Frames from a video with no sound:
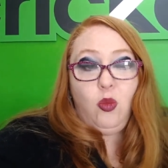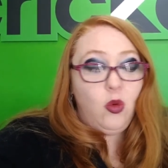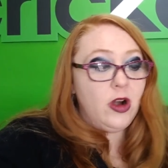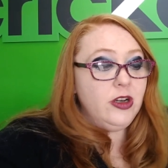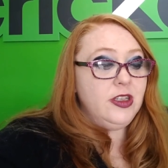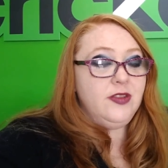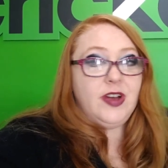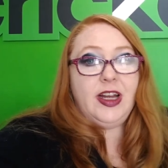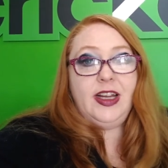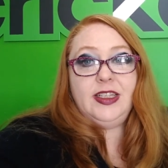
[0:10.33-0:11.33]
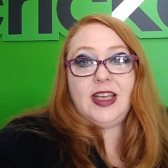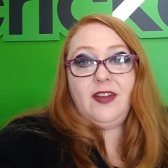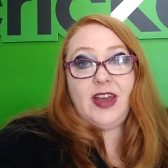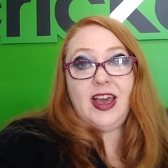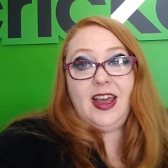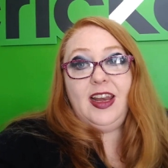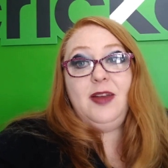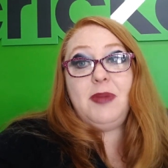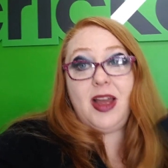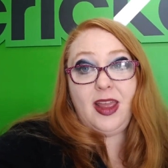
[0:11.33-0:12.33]
Worst device I've had in
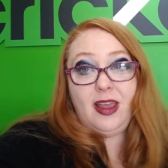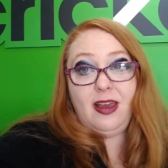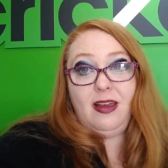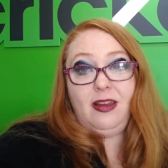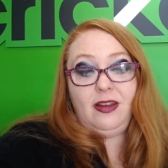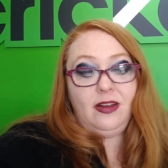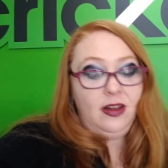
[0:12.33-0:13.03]
my hand